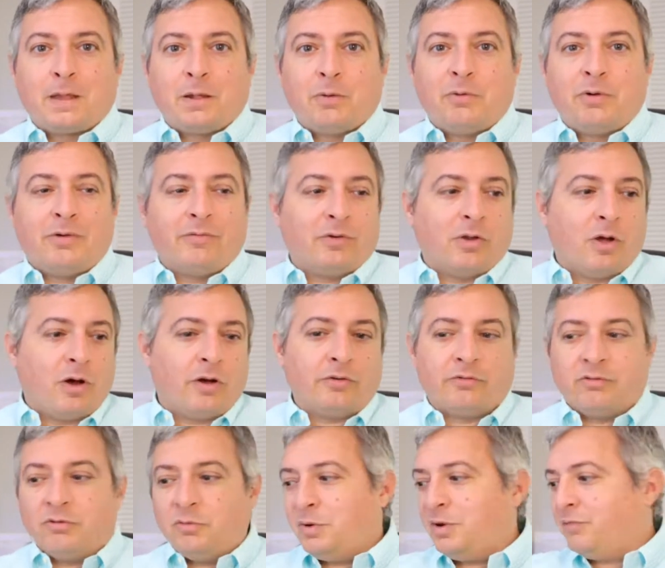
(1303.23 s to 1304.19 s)
We have
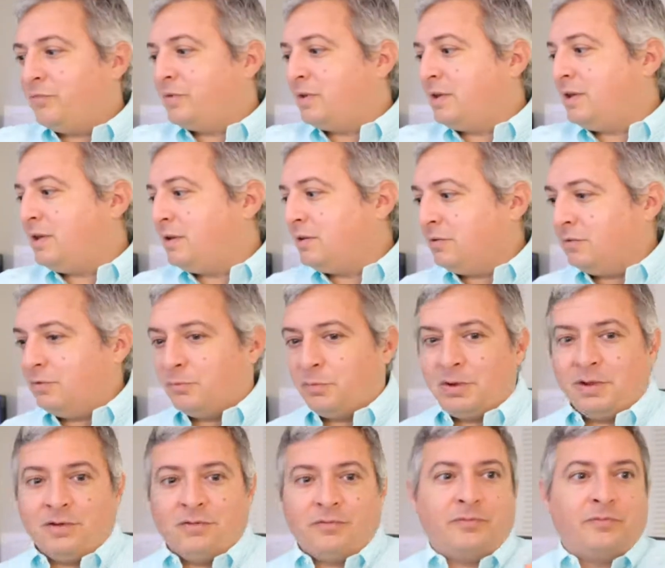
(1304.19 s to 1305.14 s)
laundry, we have kids,
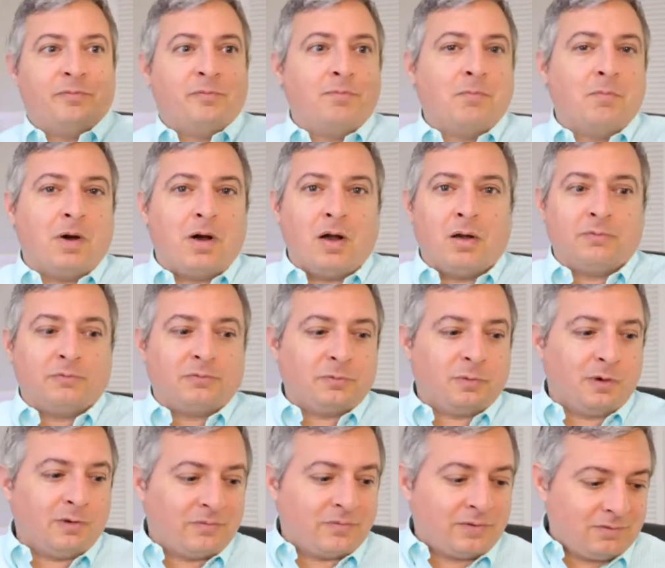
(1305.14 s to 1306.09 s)
we have moms,
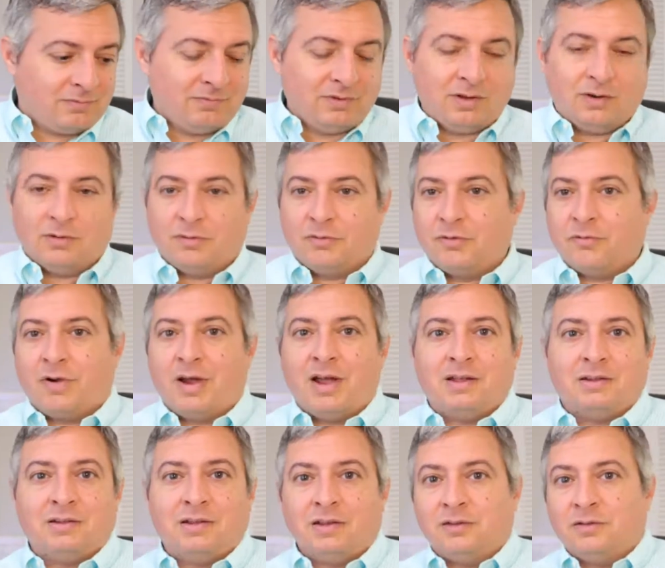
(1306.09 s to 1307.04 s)
we have, you know,
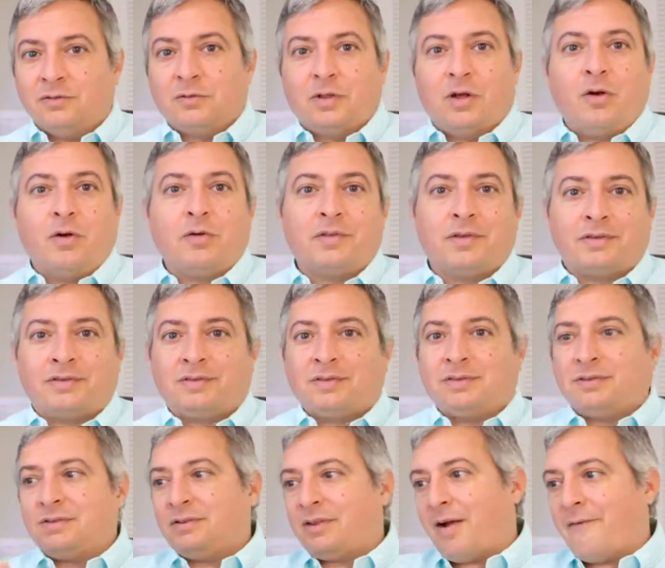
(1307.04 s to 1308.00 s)
grandkids, all this
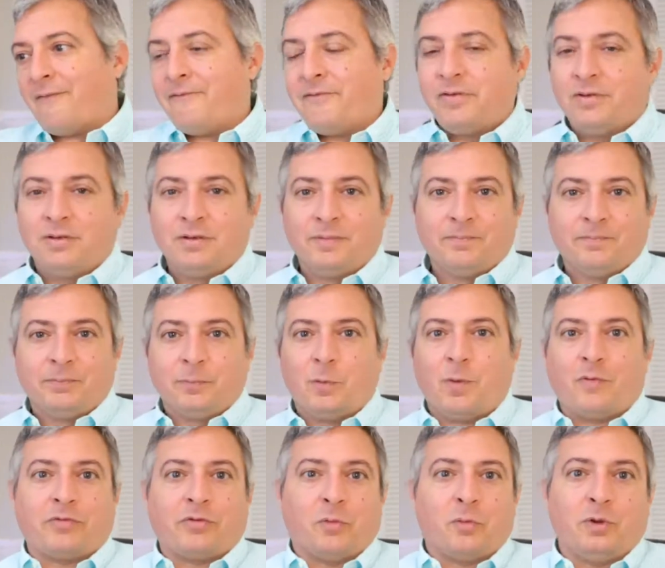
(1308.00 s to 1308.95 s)
stuff. We
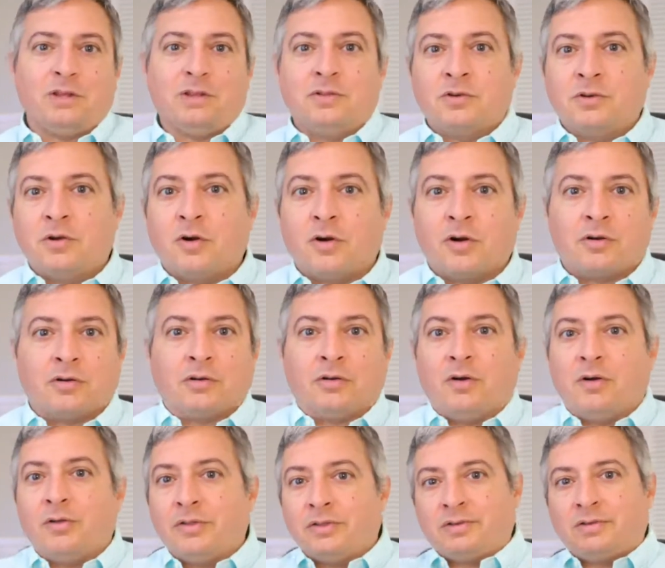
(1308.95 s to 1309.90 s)
have to weed the garden,
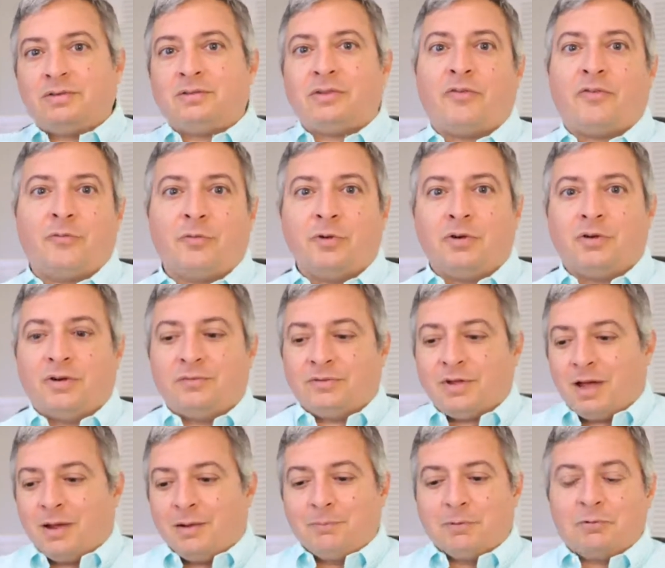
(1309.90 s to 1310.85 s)
all this stuff. We don't have
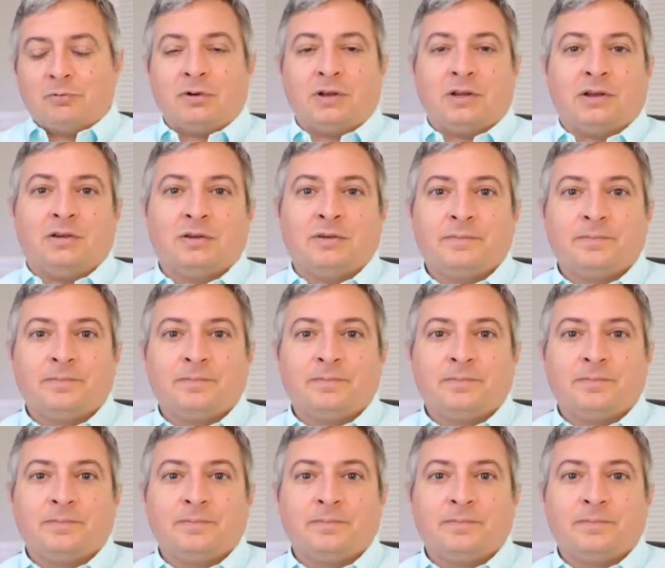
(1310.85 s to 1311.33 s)
time to read.